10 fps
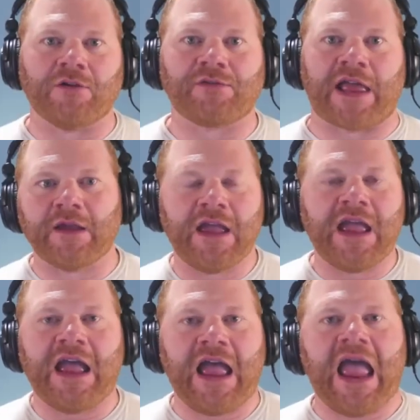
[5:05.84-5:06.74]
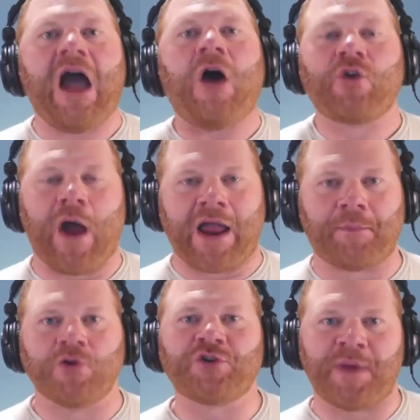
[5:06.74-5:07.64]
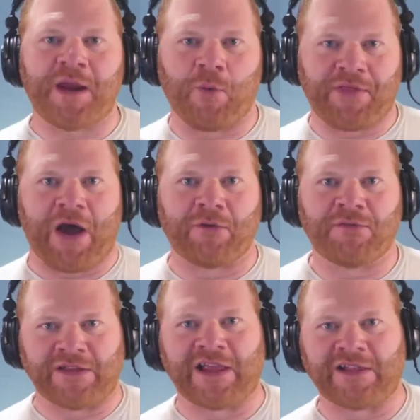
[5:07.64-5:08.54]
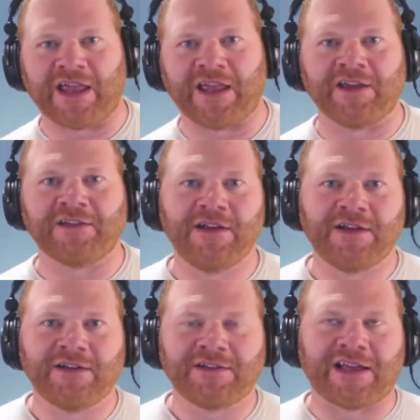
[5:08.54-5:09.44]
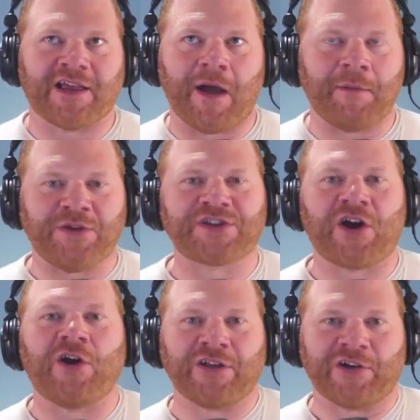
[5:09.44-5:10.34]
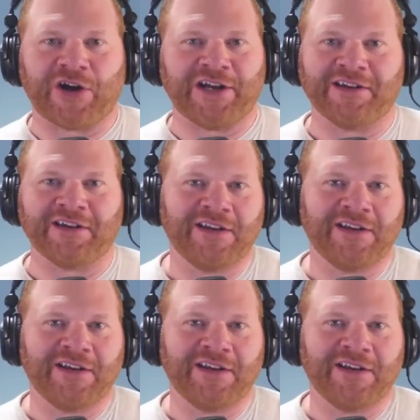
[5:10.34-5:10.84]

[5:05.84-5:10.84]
of like, how do I approach people without feeling like I'm a used car dealer and